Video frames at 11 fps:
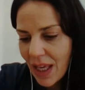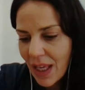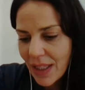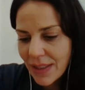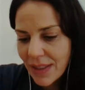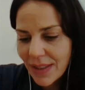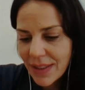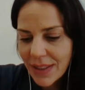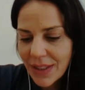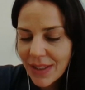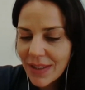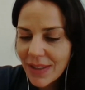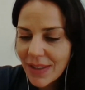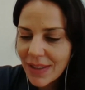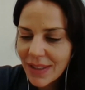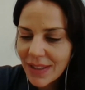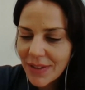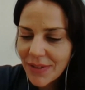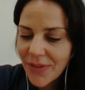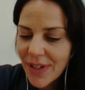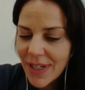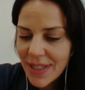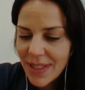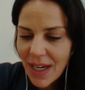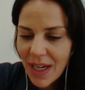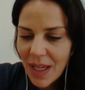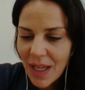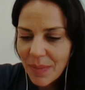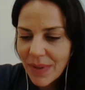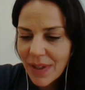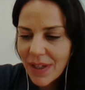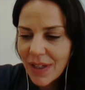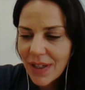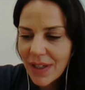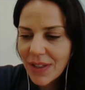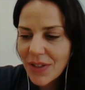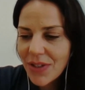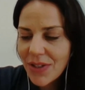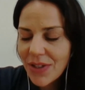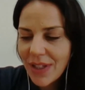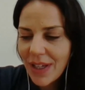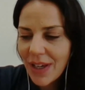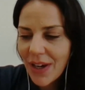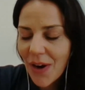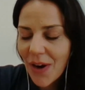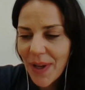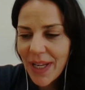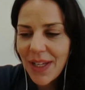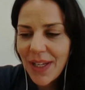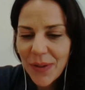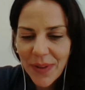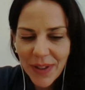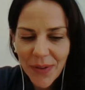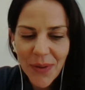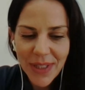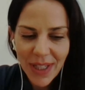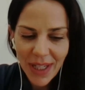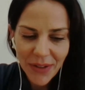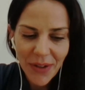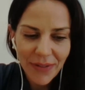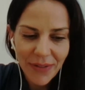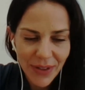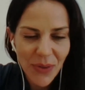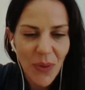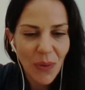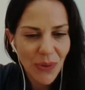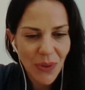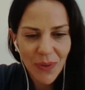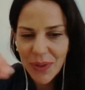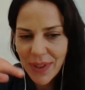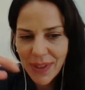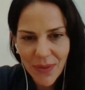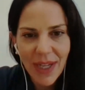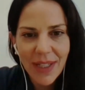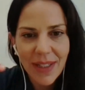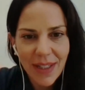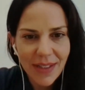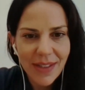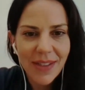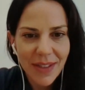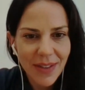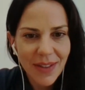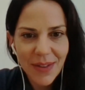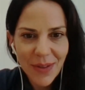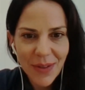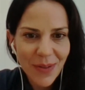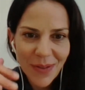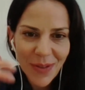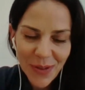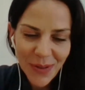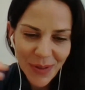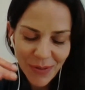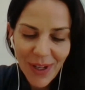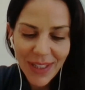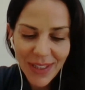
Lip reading: and the first time she already knew the coordinator of the school, so it was quite easy to